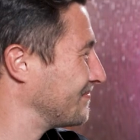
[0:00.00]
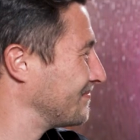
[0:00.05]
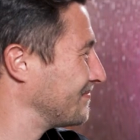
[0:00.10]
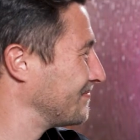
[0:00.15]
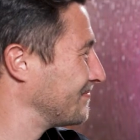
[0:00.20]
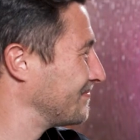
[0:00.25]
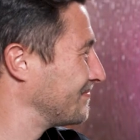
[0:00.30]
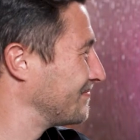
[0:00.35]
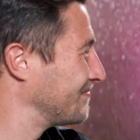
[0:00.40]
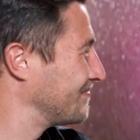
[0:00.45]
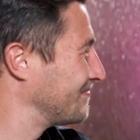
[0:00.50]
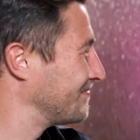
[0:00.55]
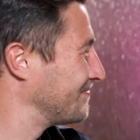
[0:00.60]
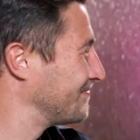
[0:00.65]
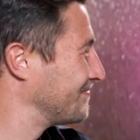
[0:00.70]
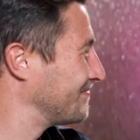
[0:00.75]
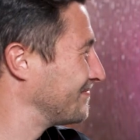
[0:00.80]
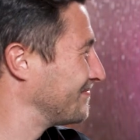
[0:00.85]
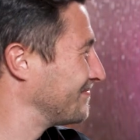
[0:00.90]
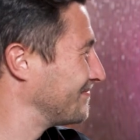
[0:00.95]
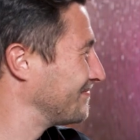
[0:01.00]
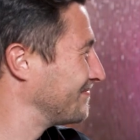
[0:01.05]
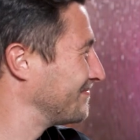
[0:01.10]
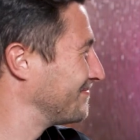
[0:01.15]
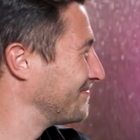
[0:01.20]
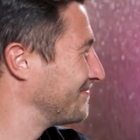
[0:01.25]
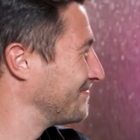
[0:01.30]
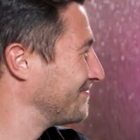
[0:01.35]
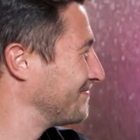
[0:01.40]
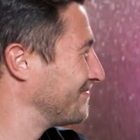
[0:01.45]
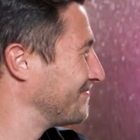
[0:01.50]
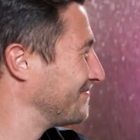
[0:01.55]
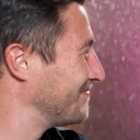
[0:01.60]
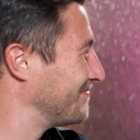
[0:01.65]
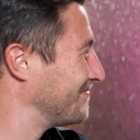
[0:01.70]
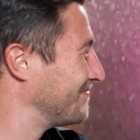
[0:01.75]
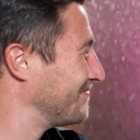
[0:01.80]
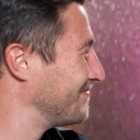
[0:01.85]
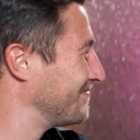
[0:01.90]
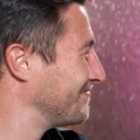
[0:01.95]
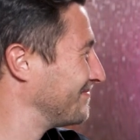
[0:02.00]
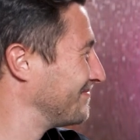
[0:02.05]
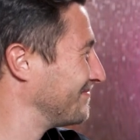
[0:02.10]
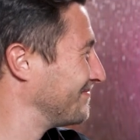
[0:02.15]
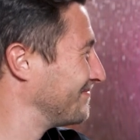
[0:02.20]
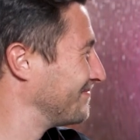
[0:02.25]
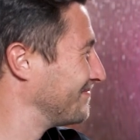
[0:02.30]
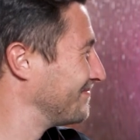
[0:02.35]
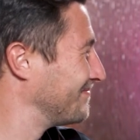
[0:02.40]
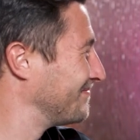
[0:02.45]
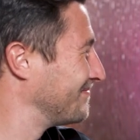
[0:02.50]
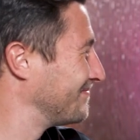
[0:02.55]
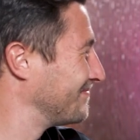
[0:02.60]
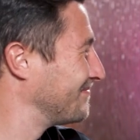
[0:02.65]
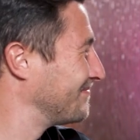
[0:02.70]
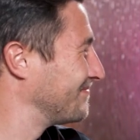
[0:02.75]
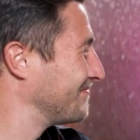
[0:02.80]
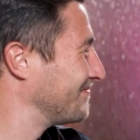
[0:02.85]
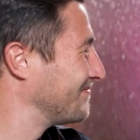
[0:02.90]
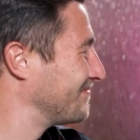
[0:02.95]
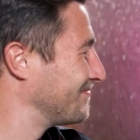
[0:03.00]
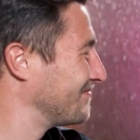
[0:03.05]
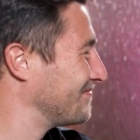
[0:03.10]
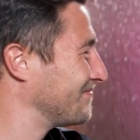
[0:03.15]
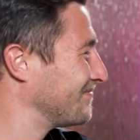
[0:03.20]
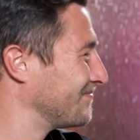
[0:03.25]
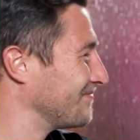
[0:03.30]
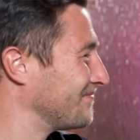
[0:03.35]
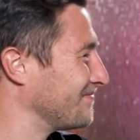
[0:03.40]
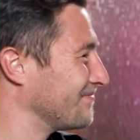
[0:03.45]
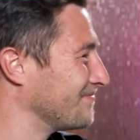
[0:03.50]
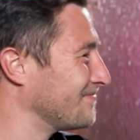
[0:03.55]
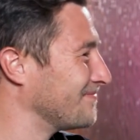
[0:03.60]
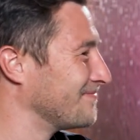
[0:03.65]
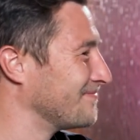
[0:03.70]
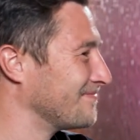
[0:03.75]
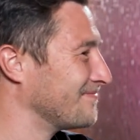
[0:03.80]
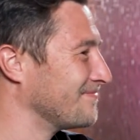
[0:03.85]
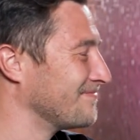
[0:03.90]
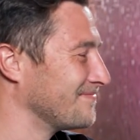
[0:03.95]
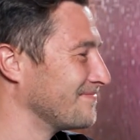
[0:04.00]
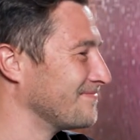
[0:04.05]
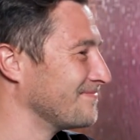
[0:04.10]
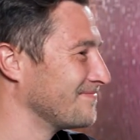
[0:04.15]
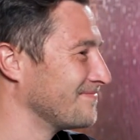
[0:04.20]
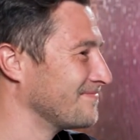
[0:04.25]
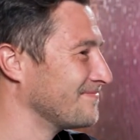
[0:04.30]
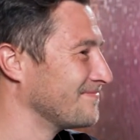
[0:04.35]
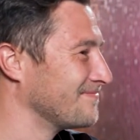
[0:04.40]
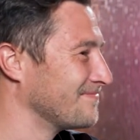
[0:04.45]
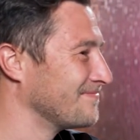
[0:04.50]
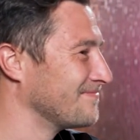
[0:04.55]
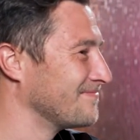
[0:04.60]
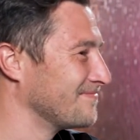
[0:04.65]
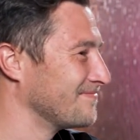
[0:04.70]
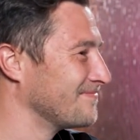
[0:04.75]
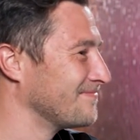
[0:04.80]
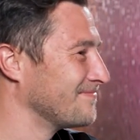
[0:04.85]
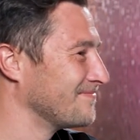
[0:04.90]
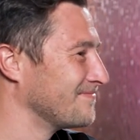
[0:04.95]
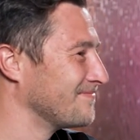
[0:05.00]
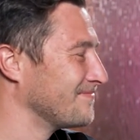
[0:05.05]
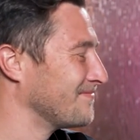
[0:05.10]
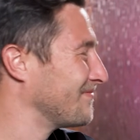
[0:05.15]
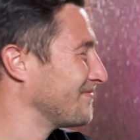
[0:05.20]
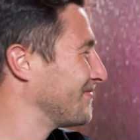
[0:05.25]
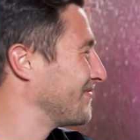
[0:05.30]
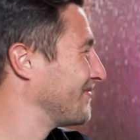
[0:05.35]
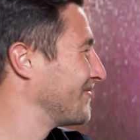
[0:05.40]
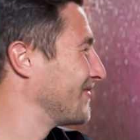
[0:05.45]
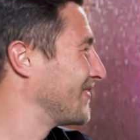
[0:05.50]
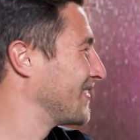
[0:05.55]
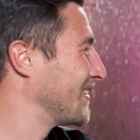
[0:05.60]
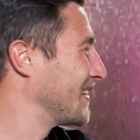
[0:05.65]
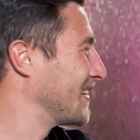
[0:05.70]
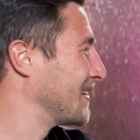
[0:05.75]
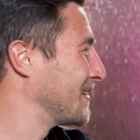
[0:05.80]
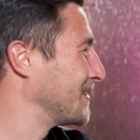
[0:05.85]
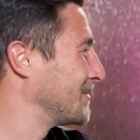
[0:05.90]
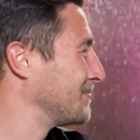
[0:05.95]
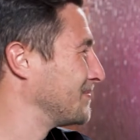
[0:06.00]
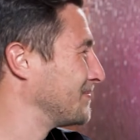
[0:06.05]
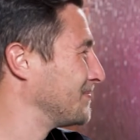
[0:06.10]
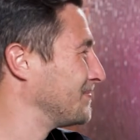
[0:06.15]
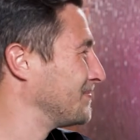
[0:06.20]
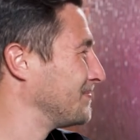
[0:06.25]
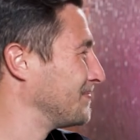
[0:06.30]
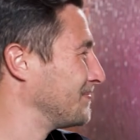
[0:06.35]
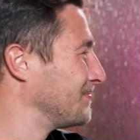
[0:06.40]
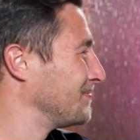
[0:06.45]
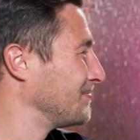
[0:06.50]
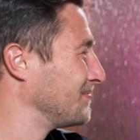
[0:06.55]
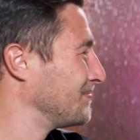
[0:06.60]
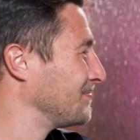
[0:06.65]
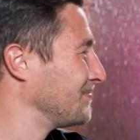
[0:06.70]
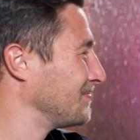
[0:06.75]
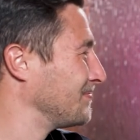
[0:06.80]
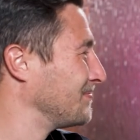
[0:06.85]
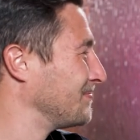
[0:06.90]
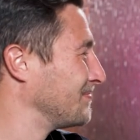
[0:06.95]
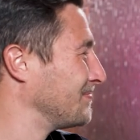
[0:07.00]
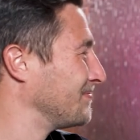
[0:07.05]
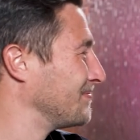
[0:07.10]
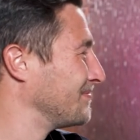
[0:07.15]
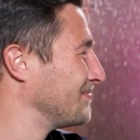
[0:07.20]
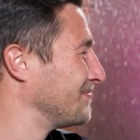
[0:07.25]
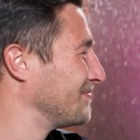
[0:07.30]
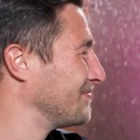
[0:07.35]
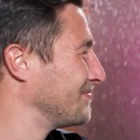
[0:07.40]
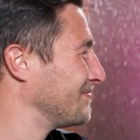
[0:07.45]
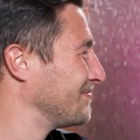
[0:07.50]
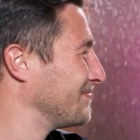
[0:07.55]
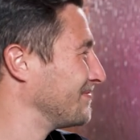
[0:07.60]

This person isn't speaking.